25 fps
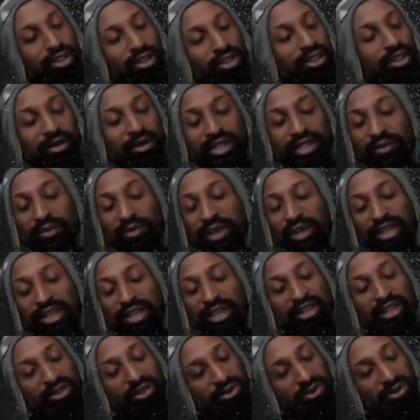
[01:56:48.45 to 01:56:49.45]
Just because something
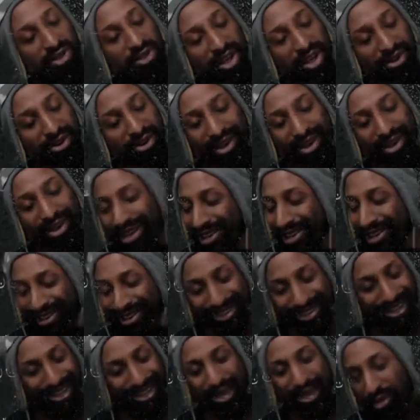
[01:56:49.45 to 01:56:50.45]
is illusionary
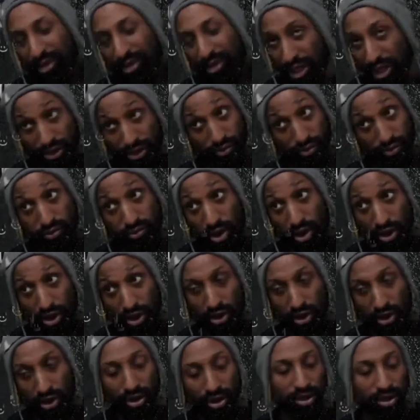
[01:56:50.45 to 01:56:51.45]
does not mean it's
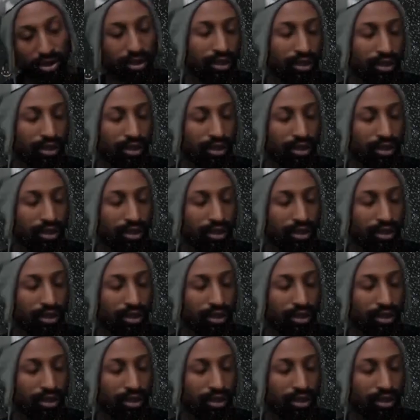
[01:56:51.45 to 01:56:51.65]
wrong.